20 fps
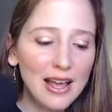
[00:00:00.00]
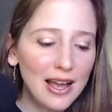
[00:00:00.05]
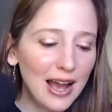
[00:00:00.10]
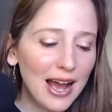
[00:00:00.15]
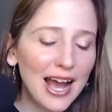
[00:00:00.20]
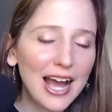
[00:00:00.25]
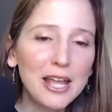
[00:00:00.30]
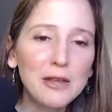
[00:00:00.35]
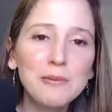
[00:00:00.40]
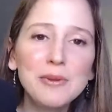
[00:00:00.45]

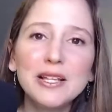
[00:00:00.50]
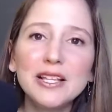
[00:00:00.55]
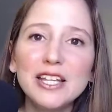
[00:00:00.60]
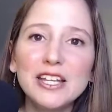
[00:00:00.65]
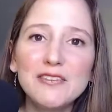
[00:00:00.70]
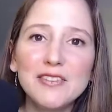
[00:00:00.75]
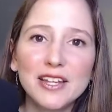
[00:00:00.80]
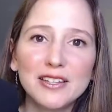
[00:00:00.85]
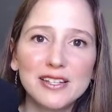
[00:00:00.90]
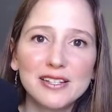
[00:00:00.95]
I believe
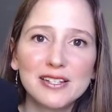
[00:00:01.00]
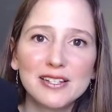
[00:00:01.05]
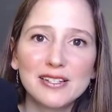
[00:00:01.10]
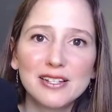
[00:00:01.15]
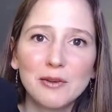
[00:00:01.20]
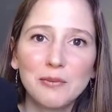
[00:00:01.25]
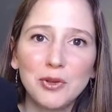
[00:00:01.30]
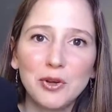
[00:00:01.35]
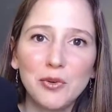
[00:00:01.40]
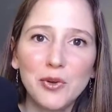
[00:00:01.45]
that this is
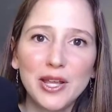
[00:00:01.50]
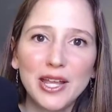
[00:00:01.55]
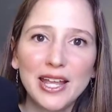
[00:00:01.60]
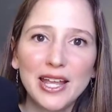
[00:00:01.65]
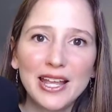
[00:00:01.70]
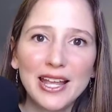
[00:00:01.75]
something we can